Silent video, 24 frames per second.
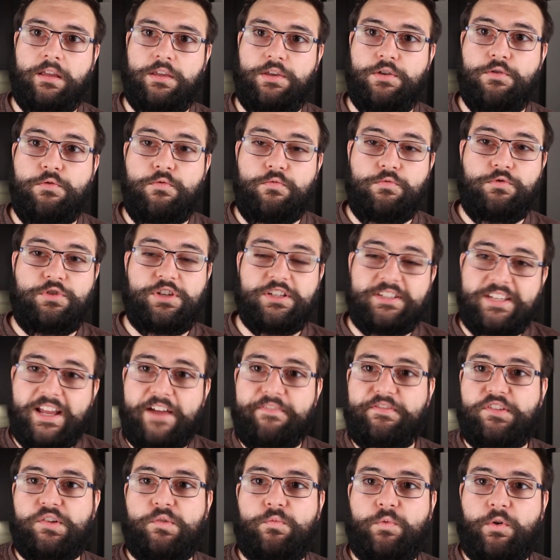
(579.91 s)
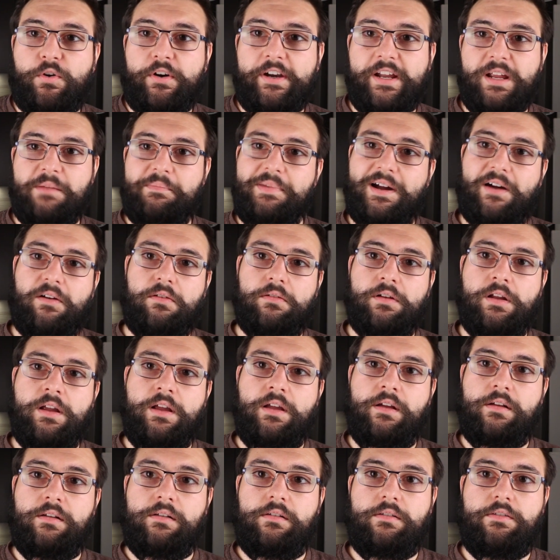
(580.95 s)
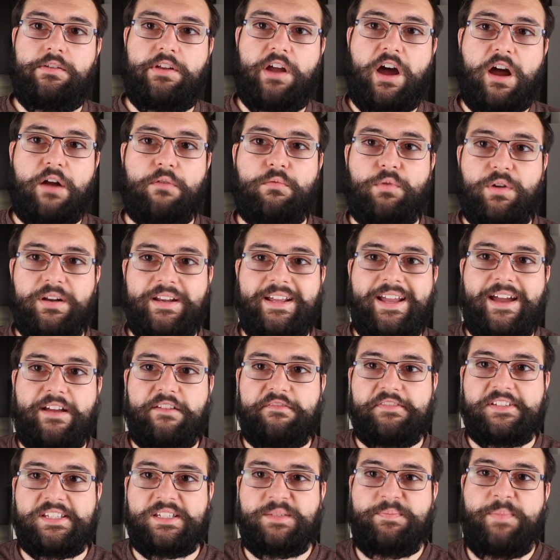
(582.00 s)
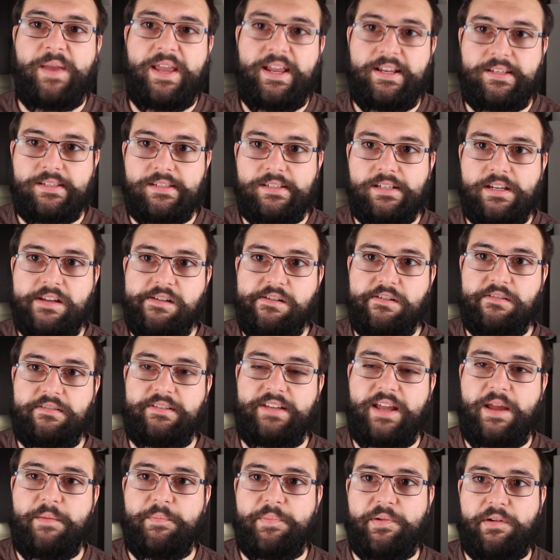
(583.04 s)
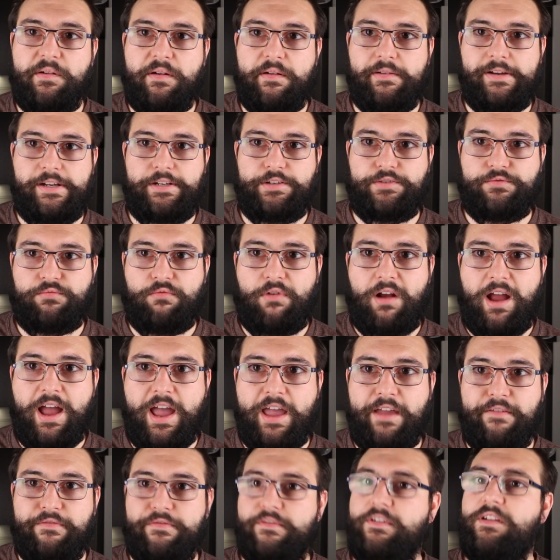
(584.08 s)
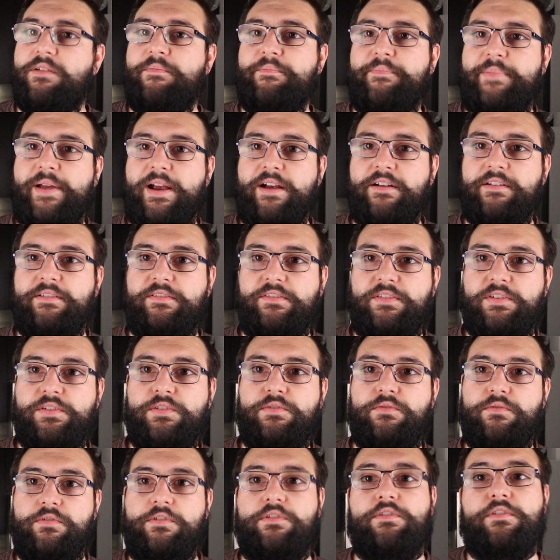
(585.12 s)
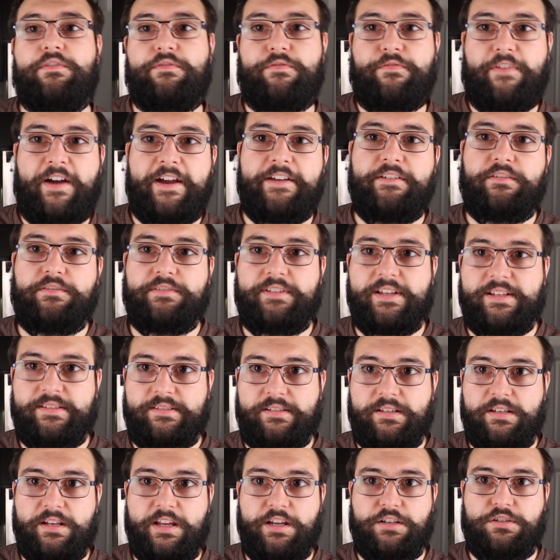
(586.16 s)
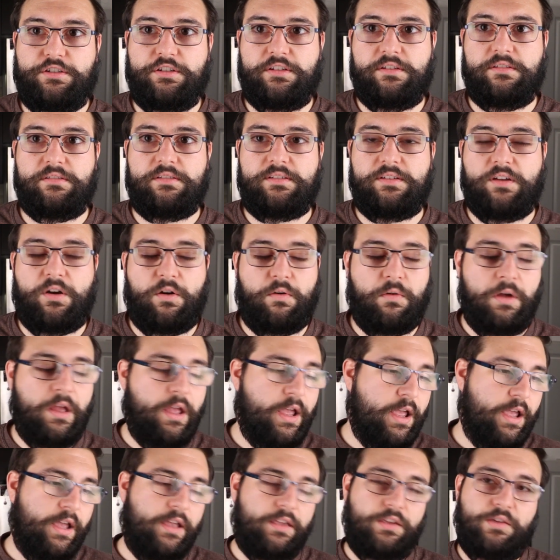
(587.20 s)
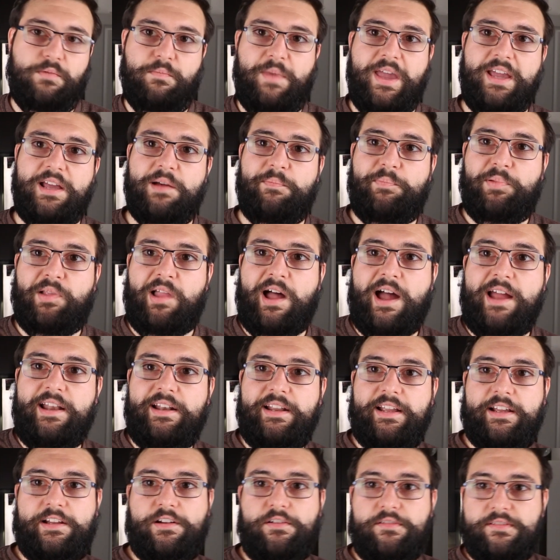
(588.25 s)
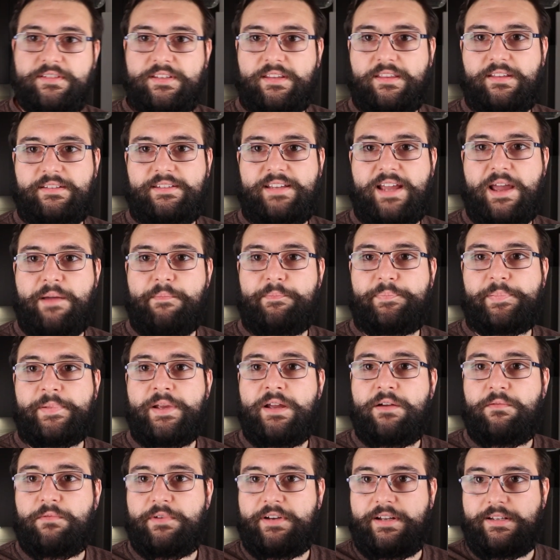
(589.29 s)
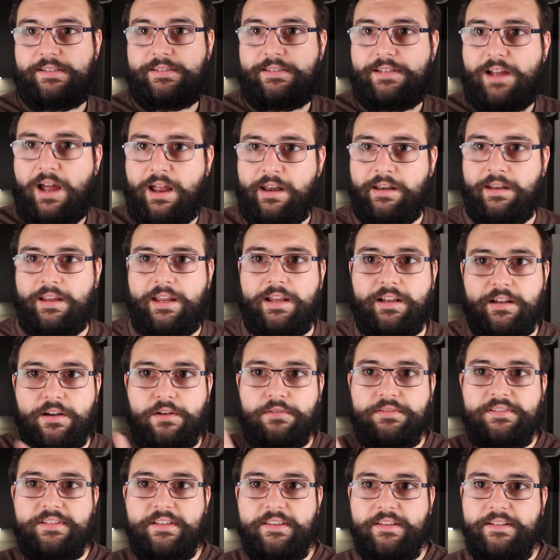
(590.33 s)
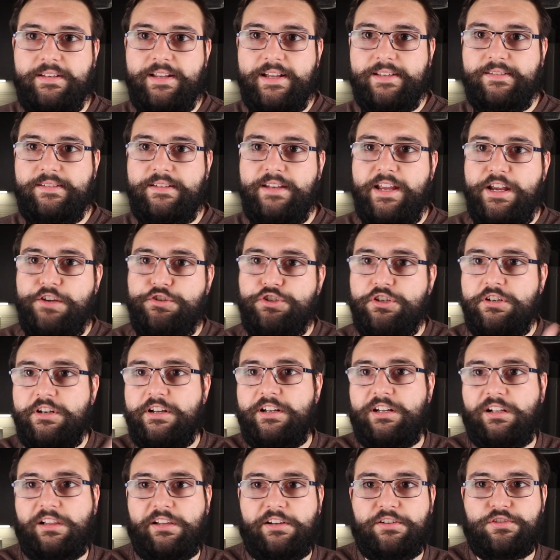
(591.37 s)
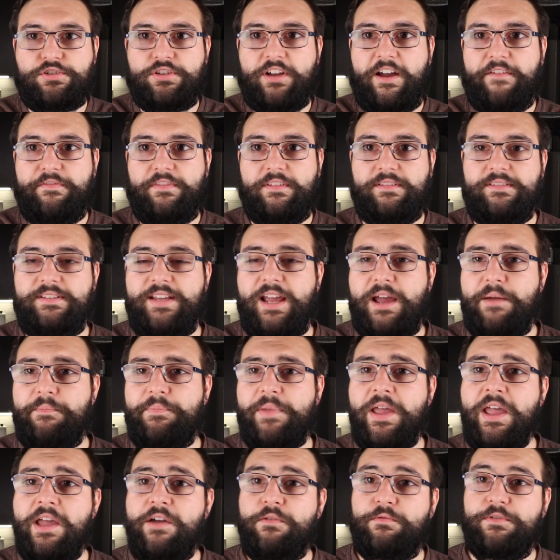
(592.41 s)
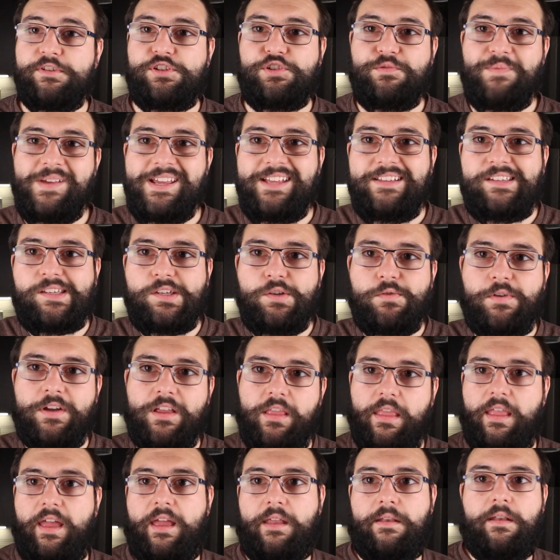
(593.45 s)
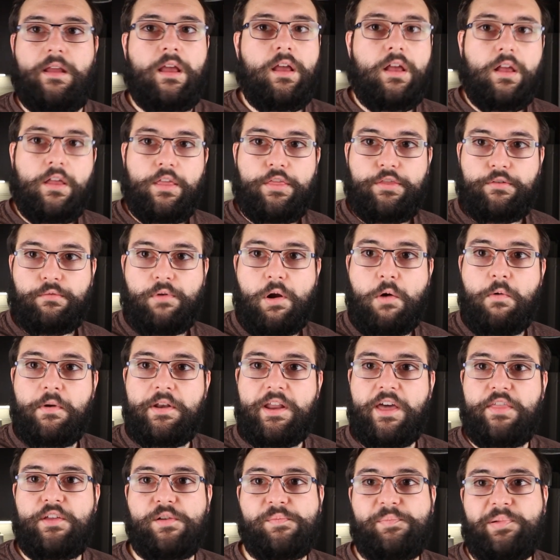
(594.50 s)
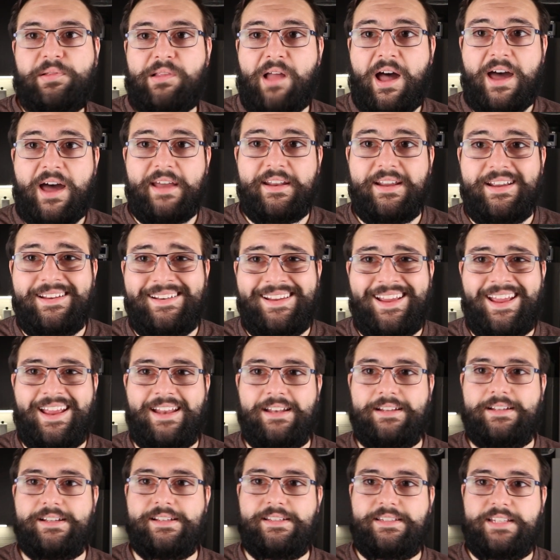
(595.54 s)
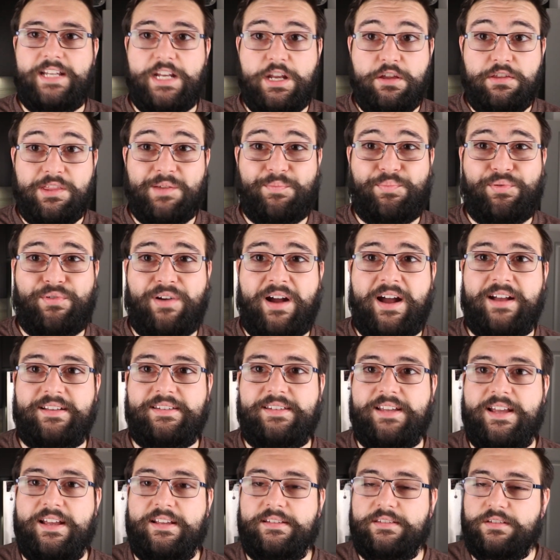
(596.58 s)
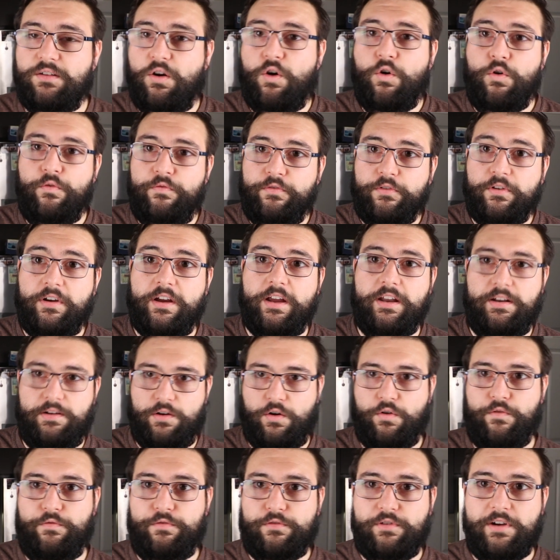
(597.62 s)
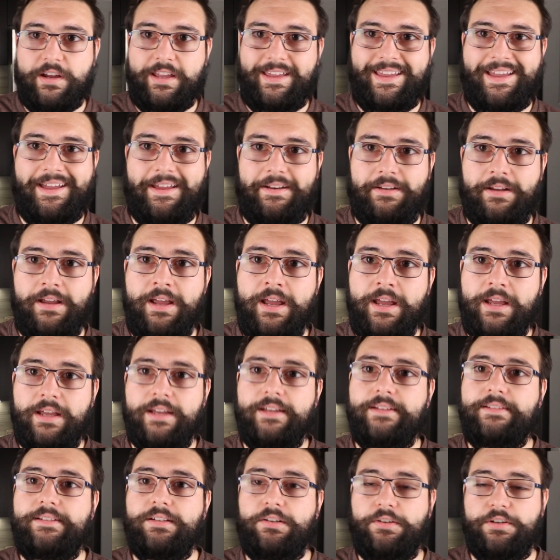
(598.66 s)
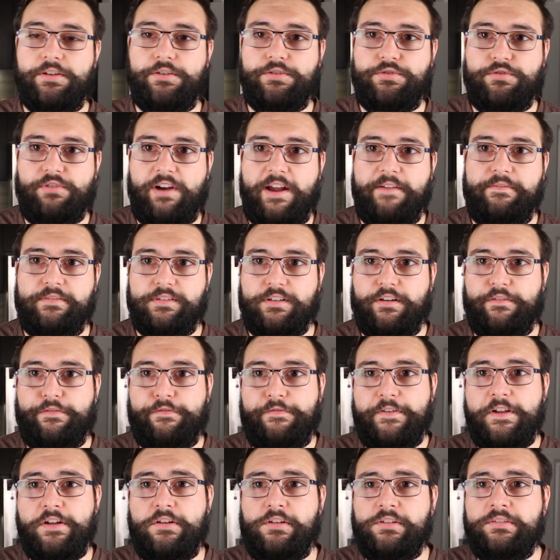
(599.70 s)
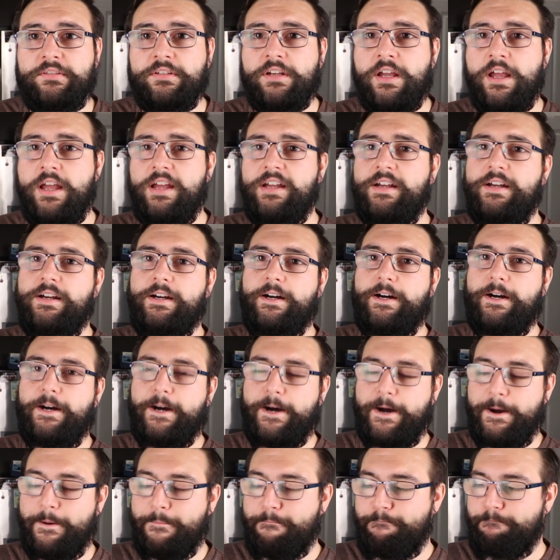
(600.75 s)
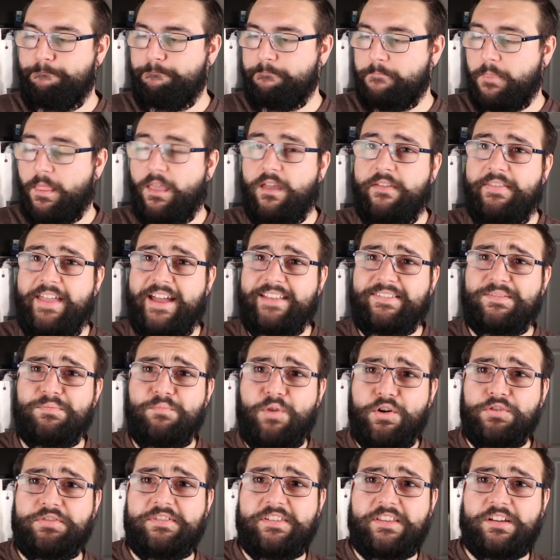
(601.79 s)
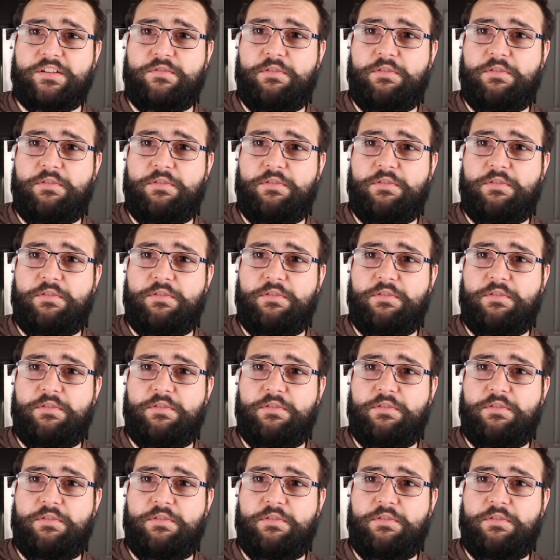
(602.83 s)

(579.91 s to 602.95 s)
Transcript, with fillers: You just have to worry about not running out of space in your temporary drive compared to your final destination. So you make a plot, it goes to the temp. When it's done, it goes to the destination and clears off the temp, which means you can then throw another plot in and continue the process over and over again until your drives are filled. Um, that's most of the